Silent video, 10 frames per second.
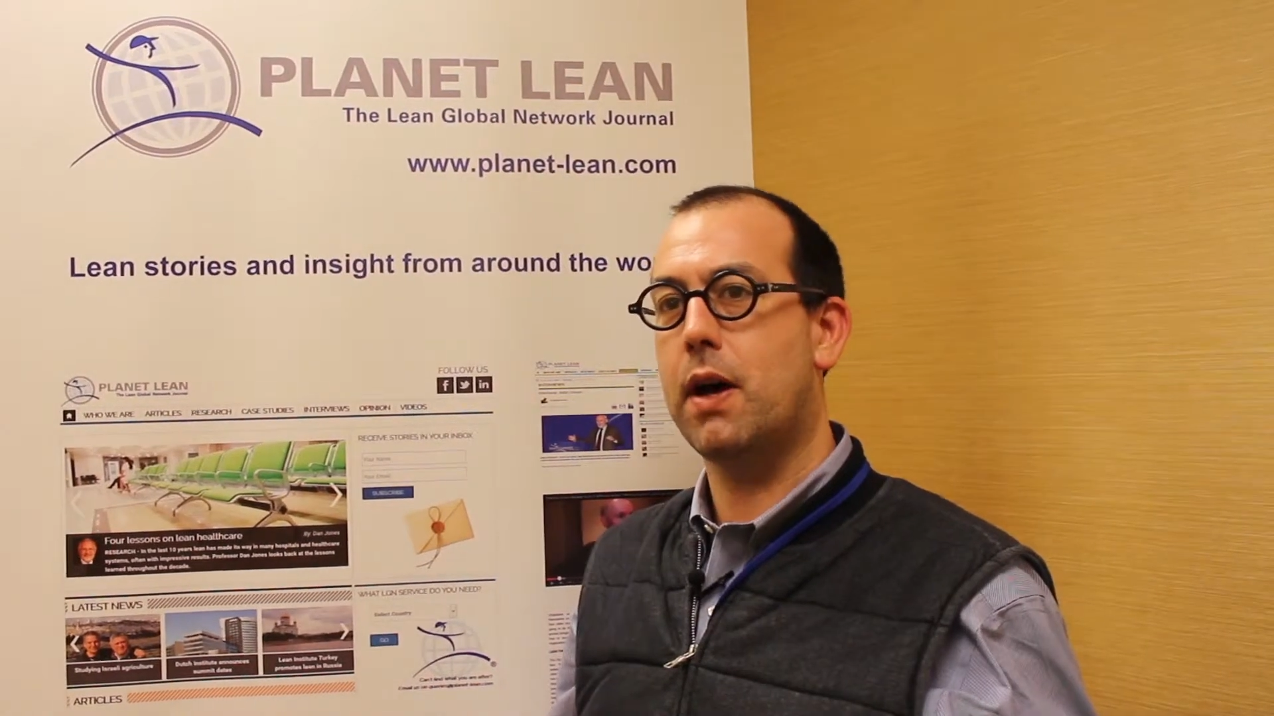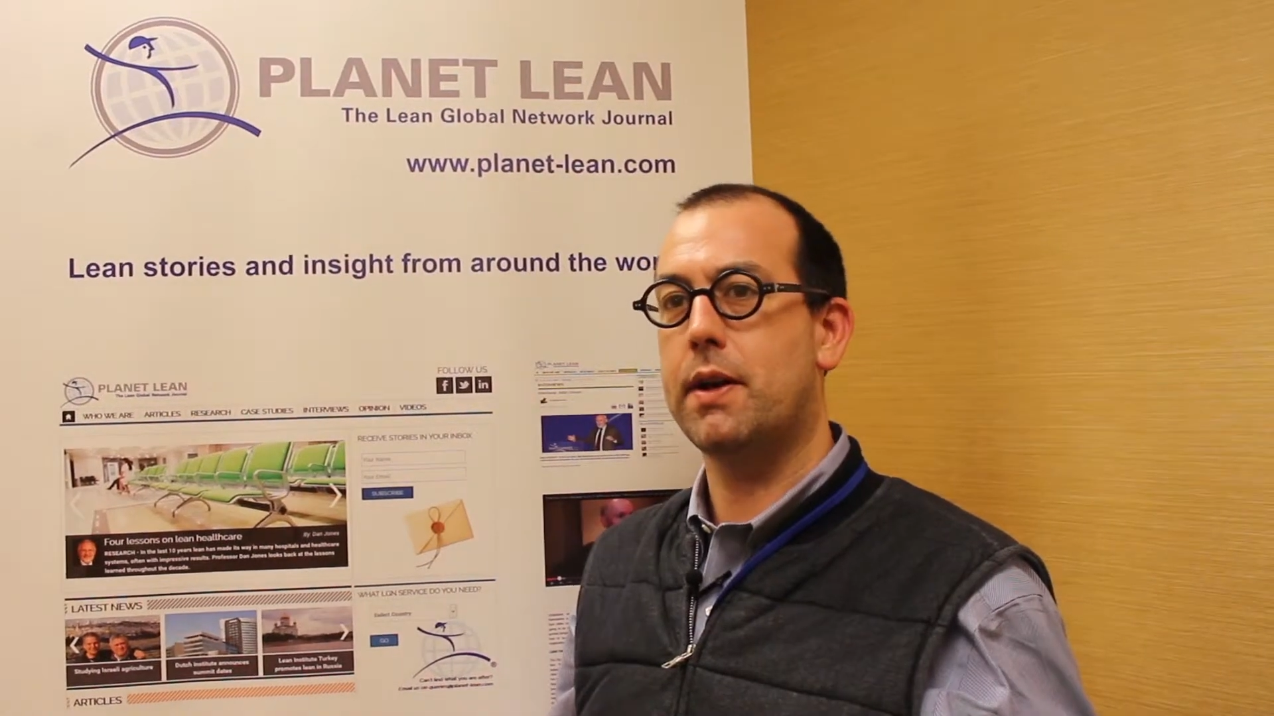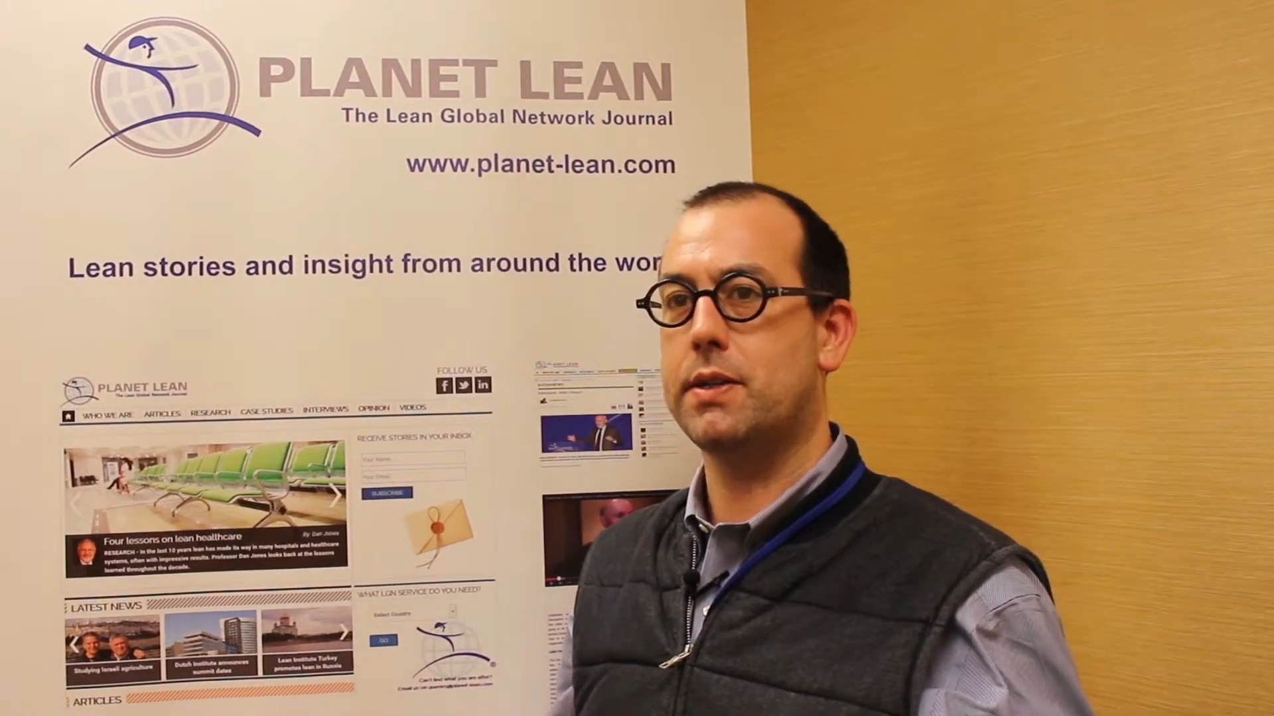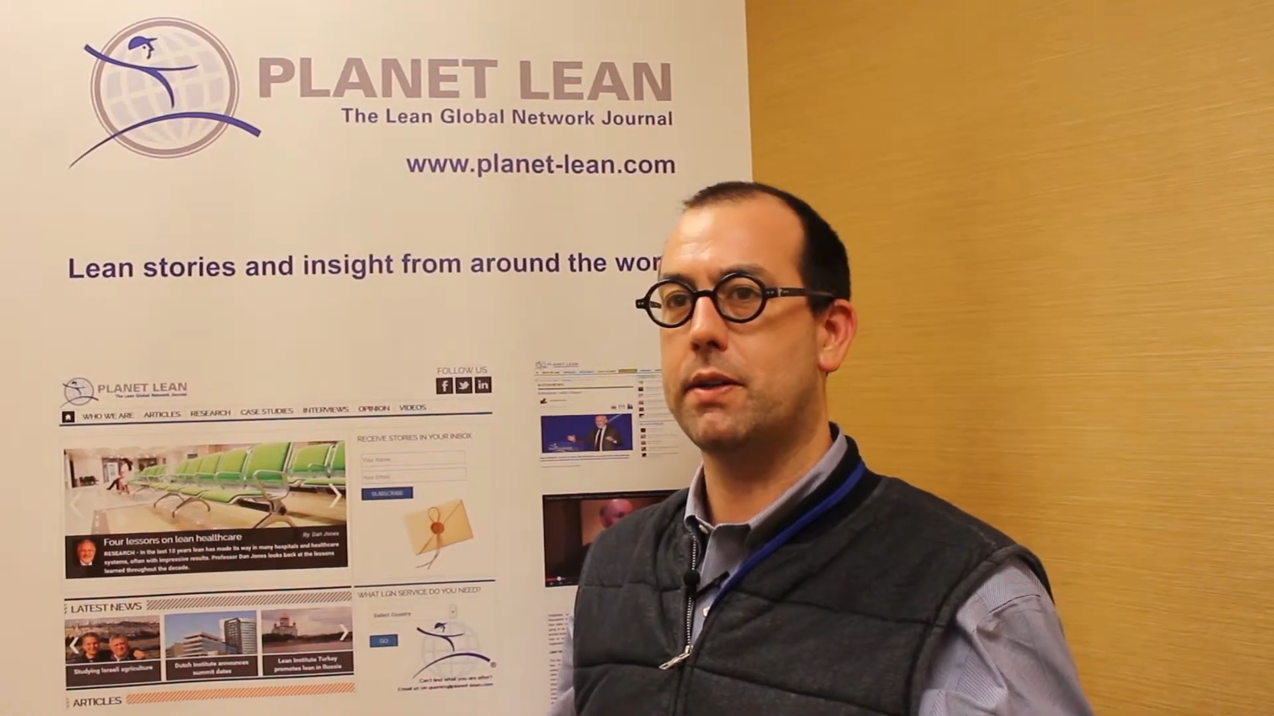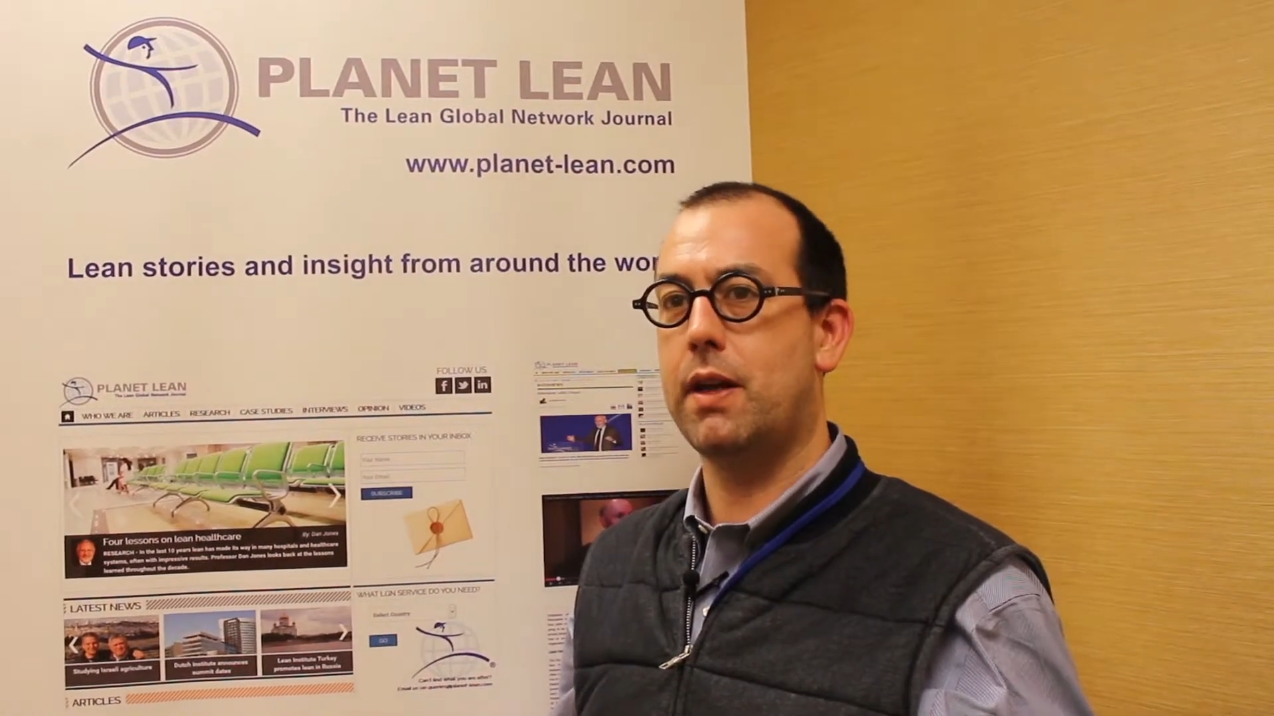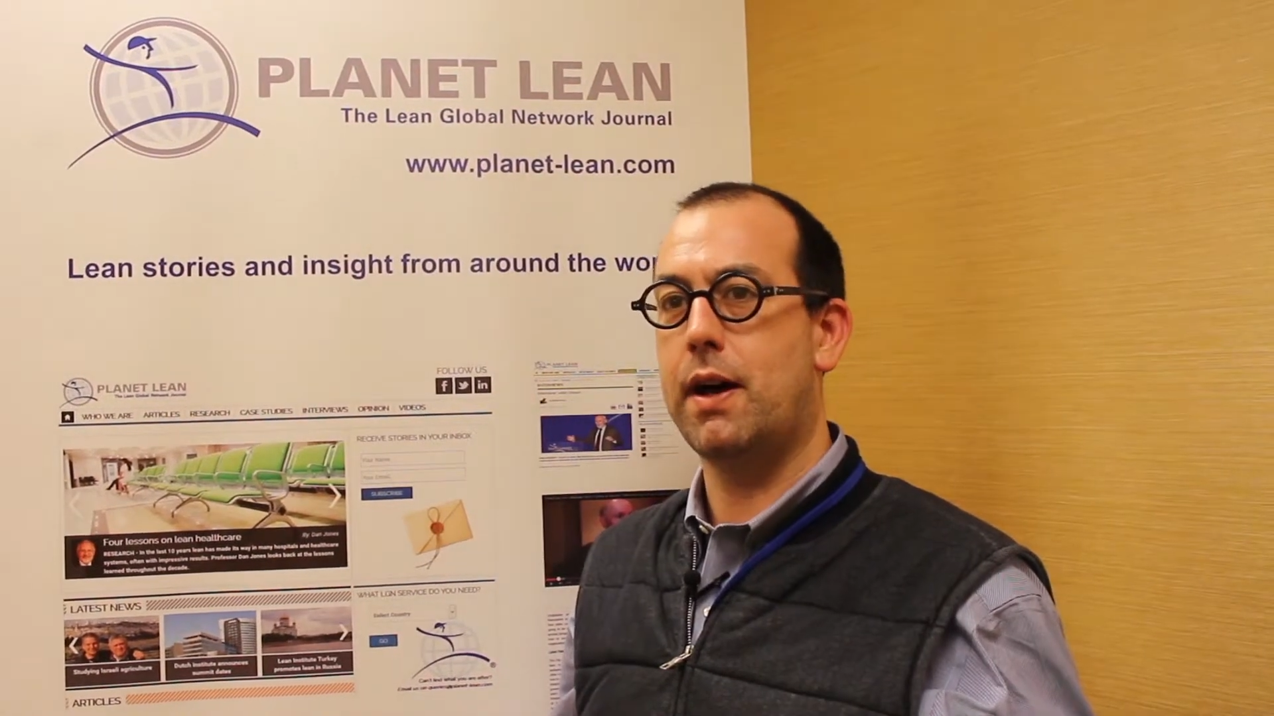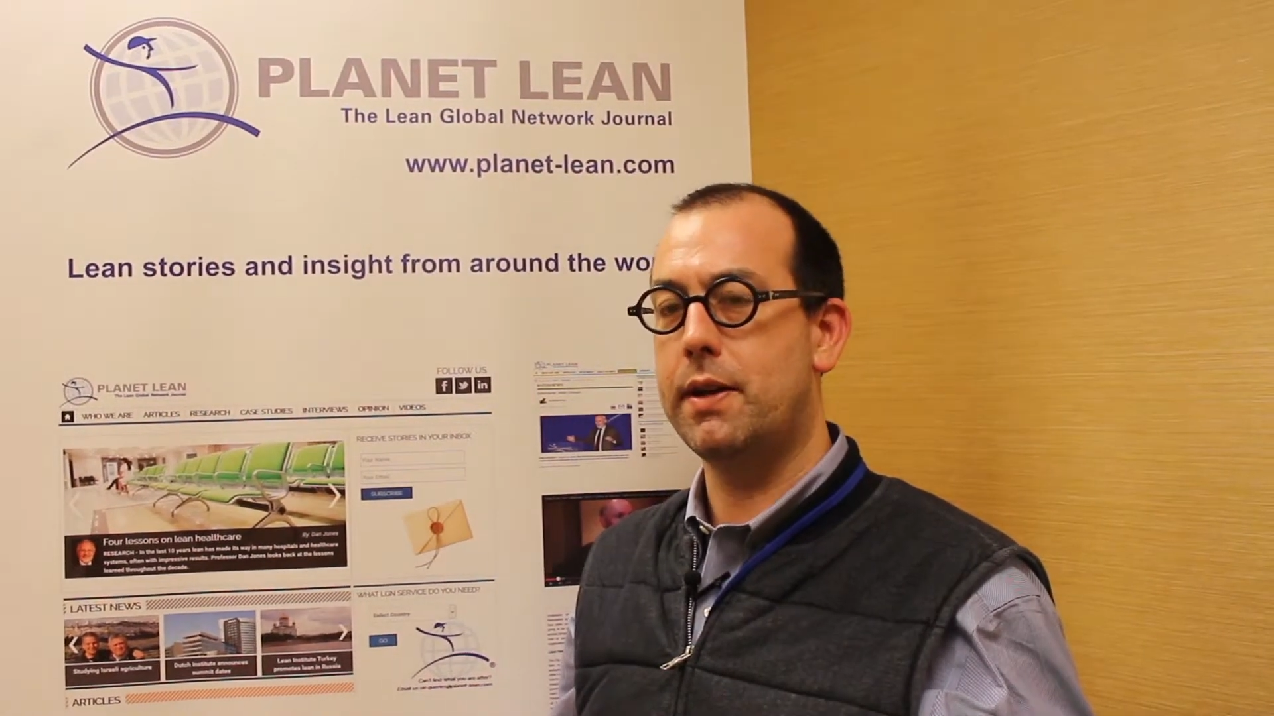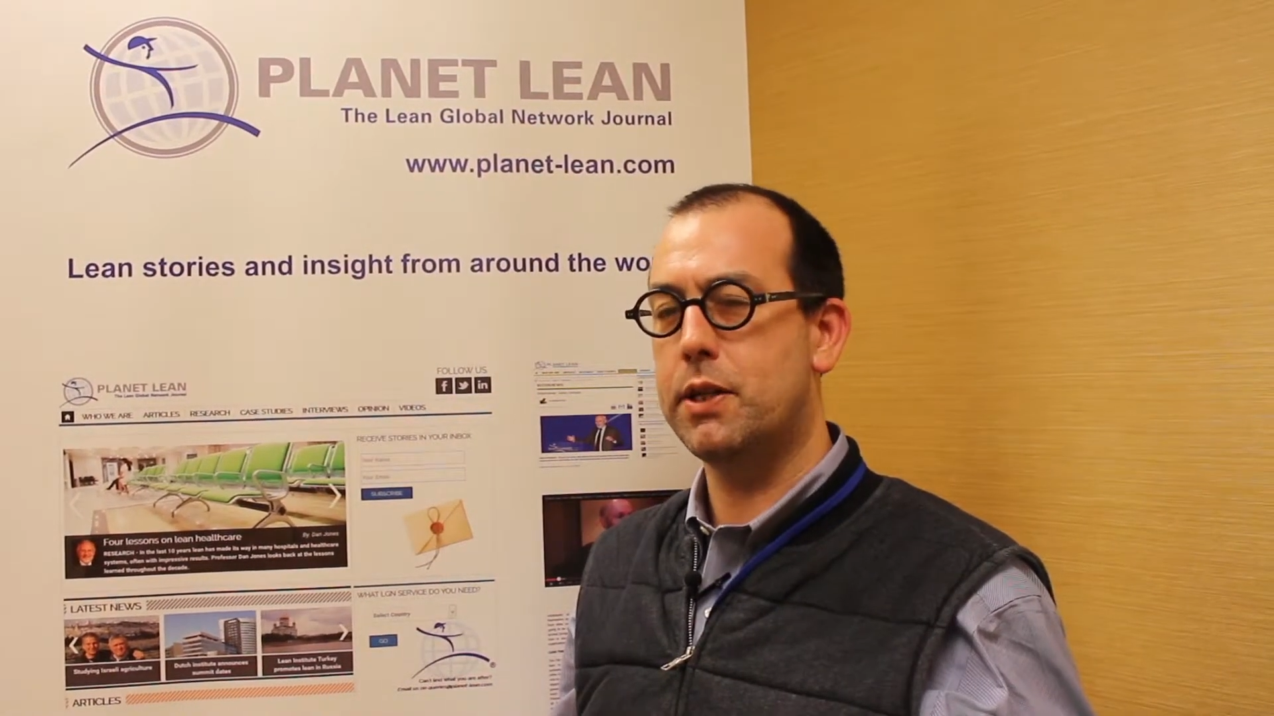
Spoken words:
taught us a lot,